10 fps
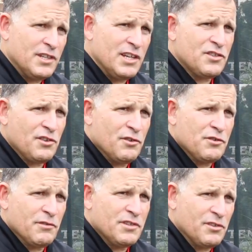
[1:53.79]
knee
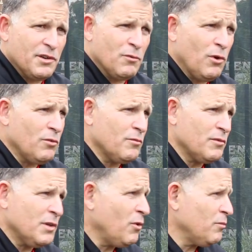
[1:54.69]
surgery, so he won't
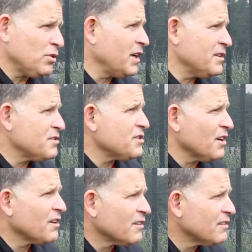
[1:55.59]
play this year.